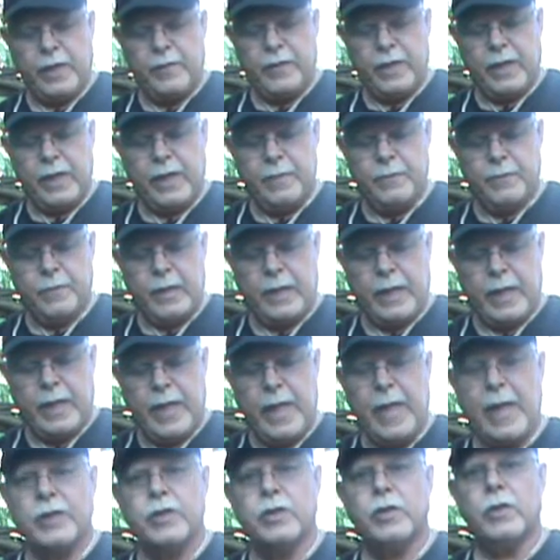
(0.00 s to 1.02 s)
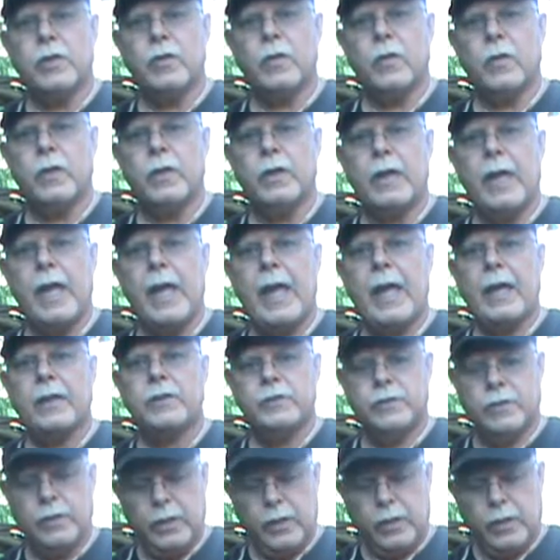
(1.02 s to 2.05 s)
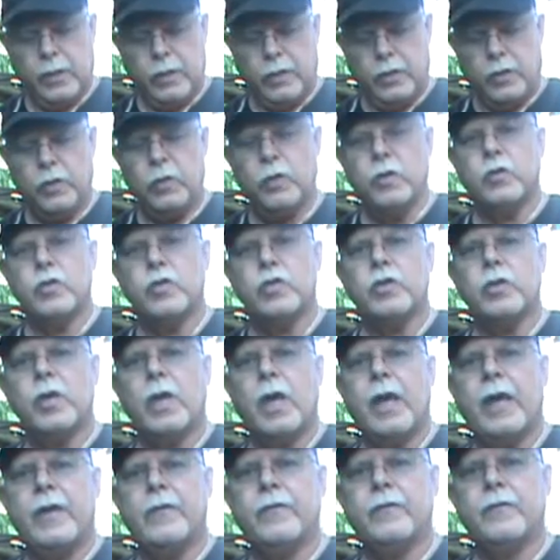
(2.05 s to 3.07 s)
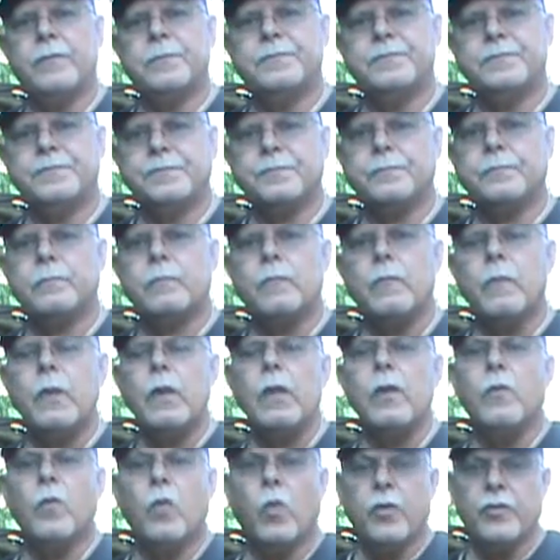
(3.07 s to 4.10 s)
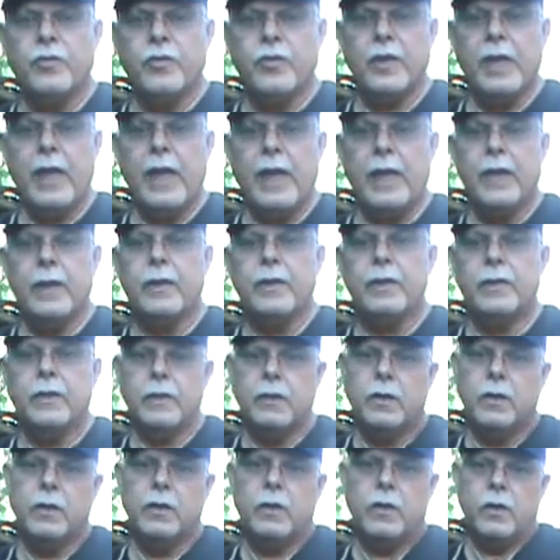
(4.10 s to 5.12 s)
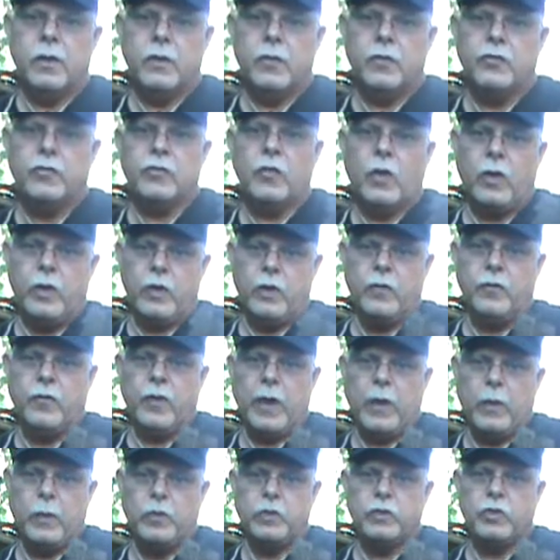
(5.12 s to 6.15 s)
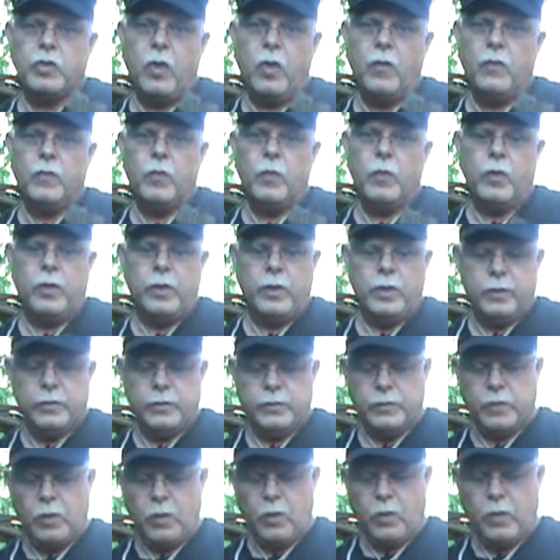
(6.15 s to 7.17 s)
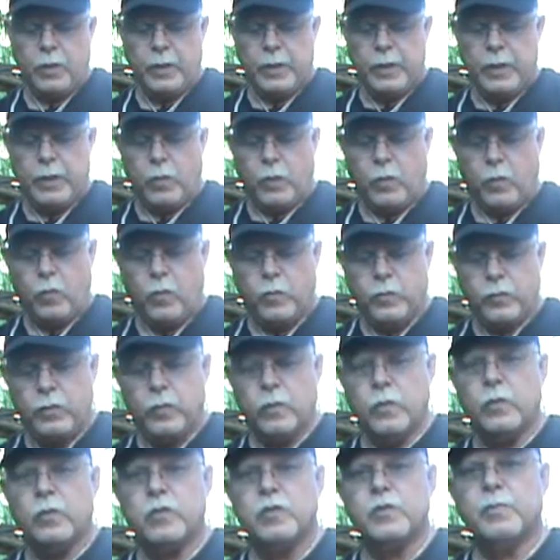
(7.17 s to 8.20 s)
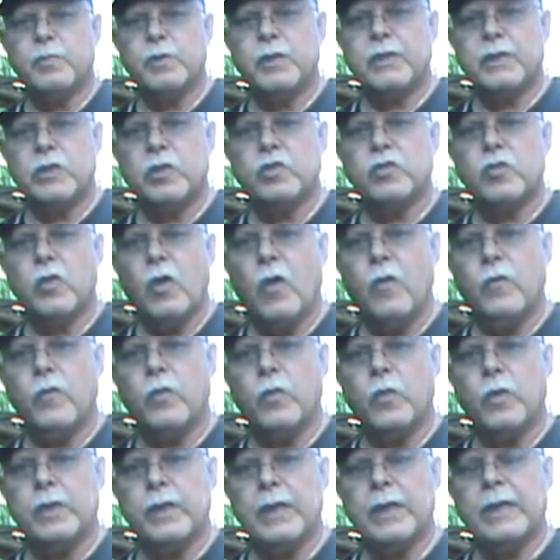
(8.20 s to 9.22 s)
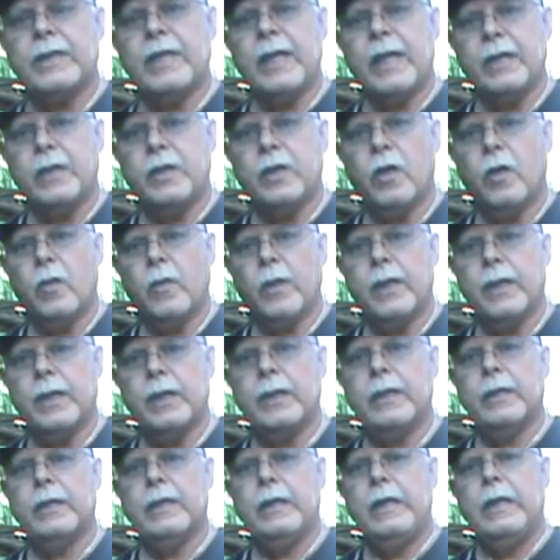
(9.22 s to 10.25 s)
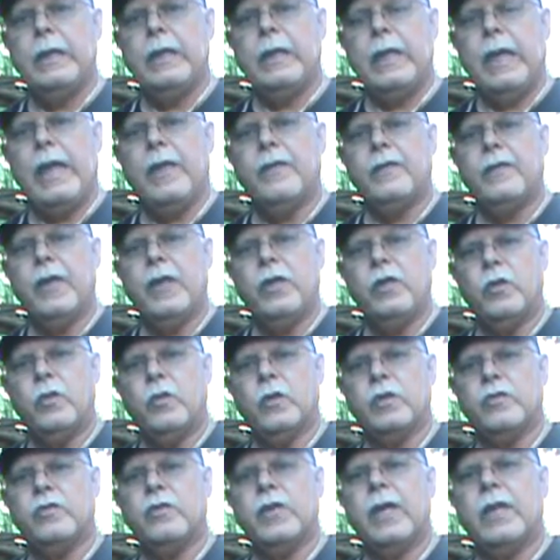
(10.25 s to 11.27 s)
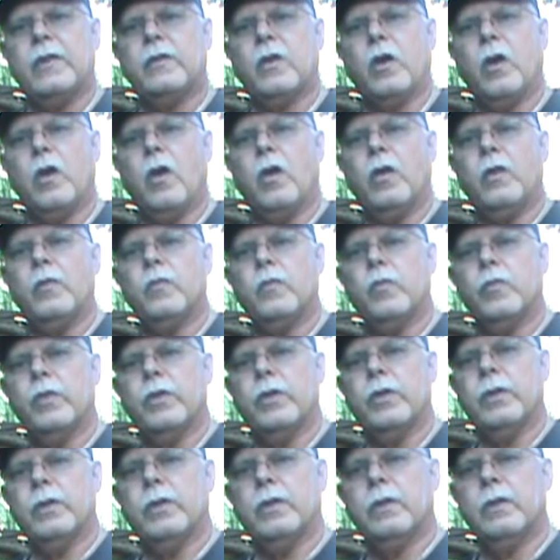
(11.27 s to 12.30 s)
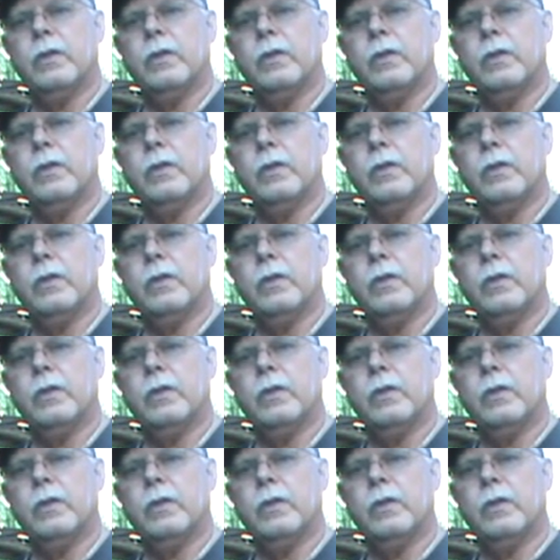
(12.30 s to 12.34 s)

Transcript: have a hatchet or an axe, you use your knife. Once again, start your fire with softwood. So you split the softwood, get that going, and then you can take the hardwood,